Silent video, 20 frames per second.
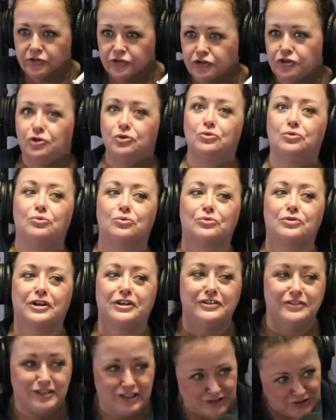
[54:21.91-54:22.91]
to
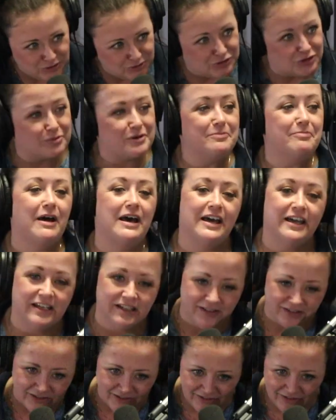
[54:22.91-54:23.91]
continue to
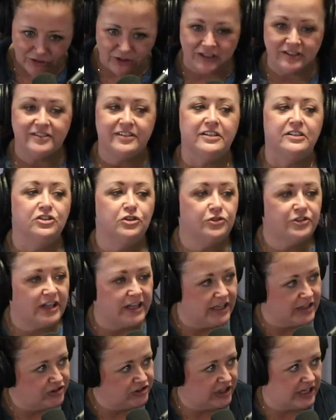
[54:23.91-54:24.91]
remind, to continue
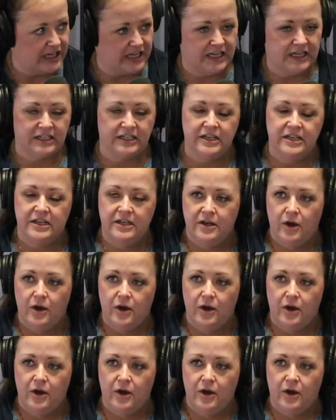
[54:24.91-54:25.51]
to educate